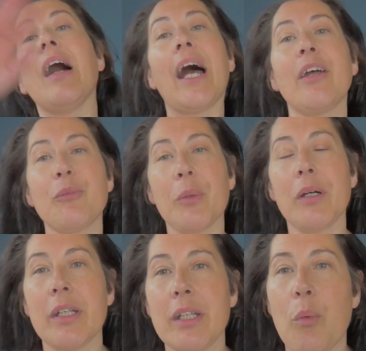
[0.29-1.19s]
Hi
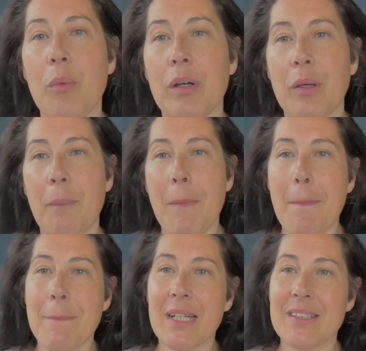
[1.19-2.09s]
everyone, welcome
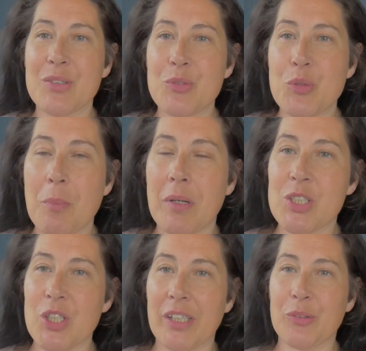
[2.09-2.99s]
back to my
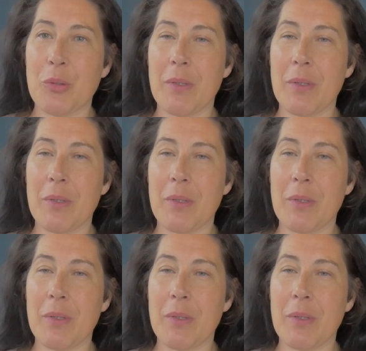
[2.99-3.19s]
channel.